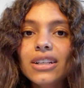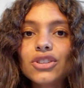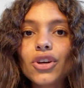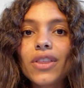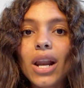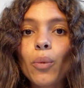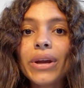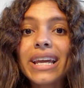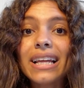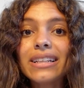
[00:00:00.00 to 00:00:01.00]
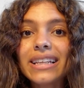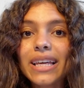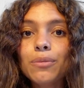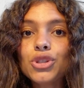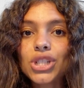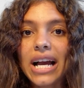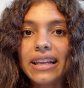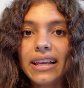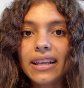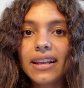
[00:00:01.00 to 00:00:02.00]
so that we can keep
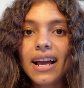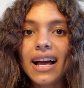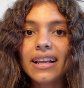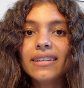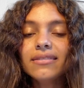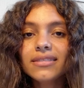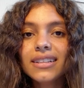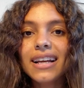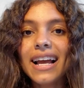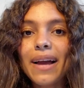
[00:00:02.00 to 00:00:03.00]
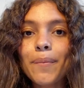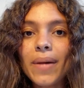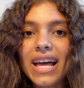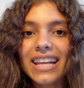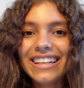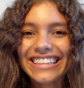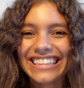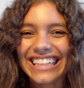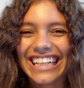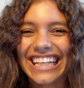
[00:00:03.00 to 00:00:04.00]
shining and embed
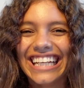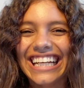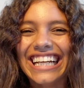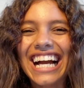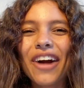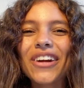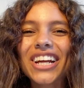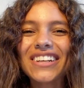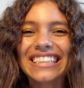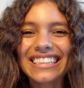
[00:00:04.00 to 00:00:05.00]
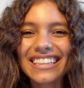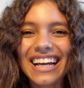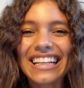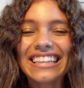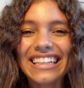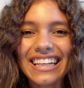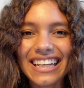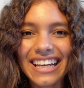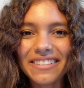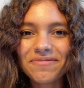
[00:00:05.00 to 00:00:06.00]
our crystalline
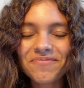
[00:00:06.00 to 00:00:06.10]
DNA,